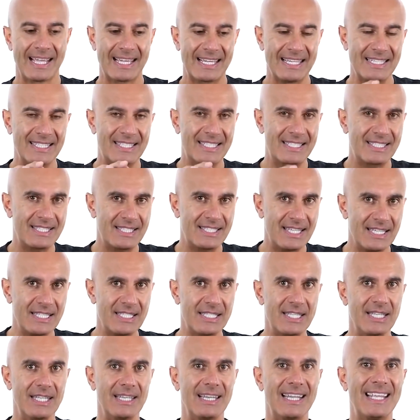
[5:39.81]

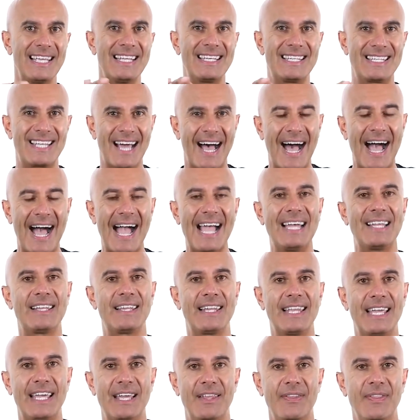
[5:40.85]
Consistently
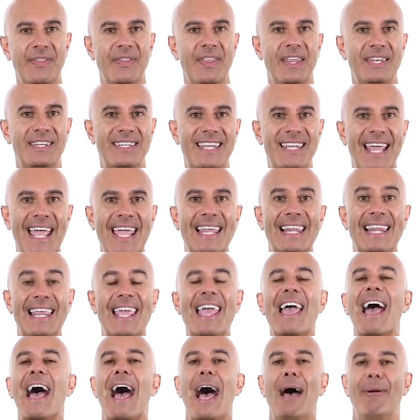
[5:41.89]
dial in the
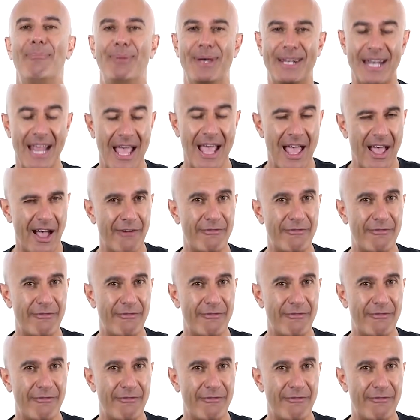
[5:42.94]
daily habit